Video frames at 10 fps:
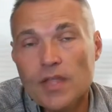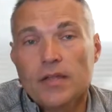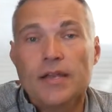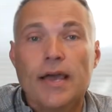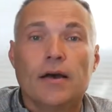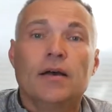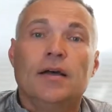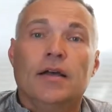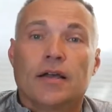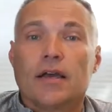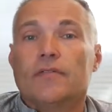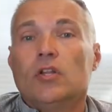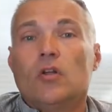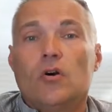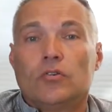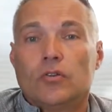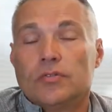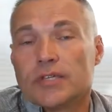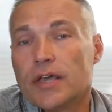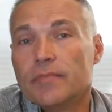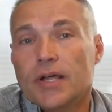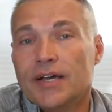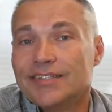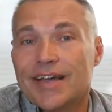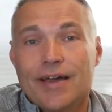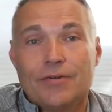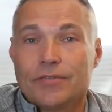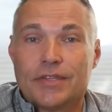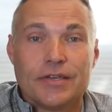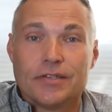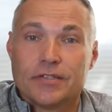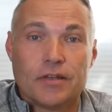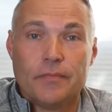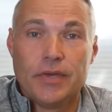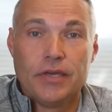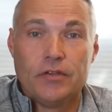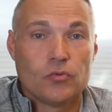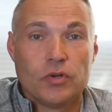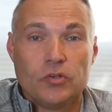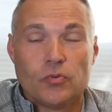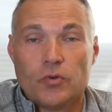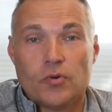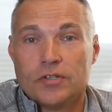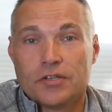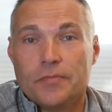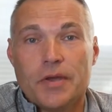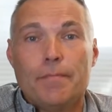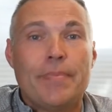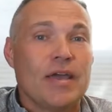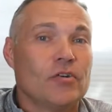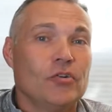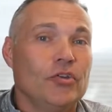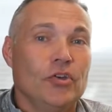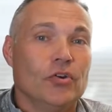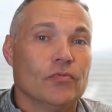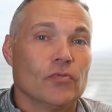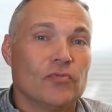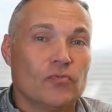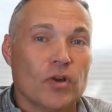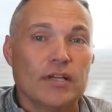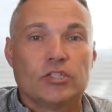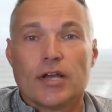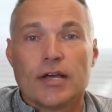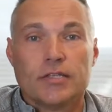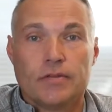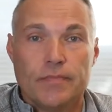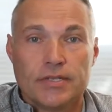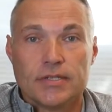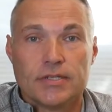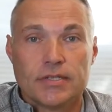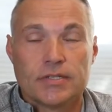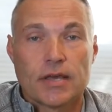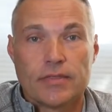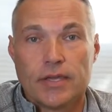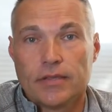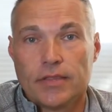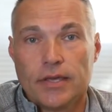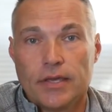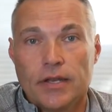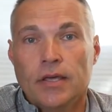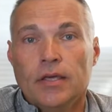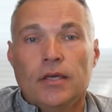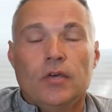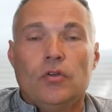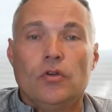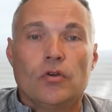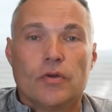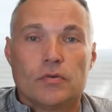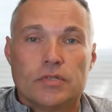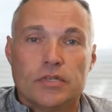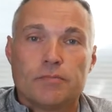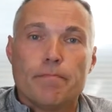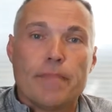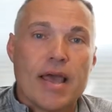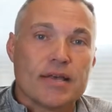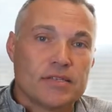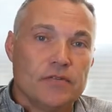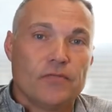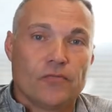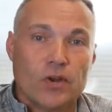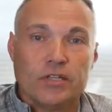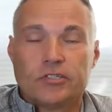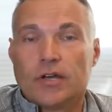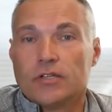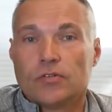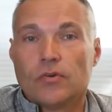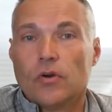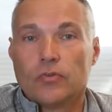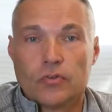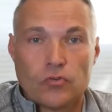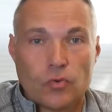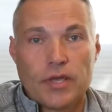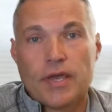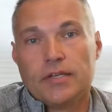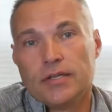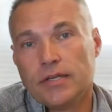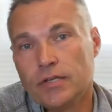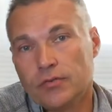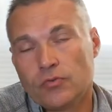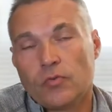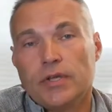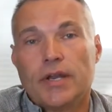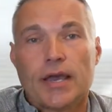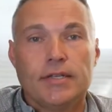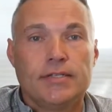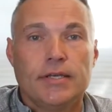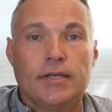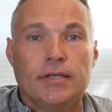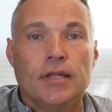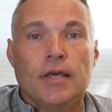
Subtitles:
Now, kind of along those same lines, I don't think it's going to be 2021 is going to be a banner year for franchised businesses. I think that there was this massive franchise growth in 2018, 2019,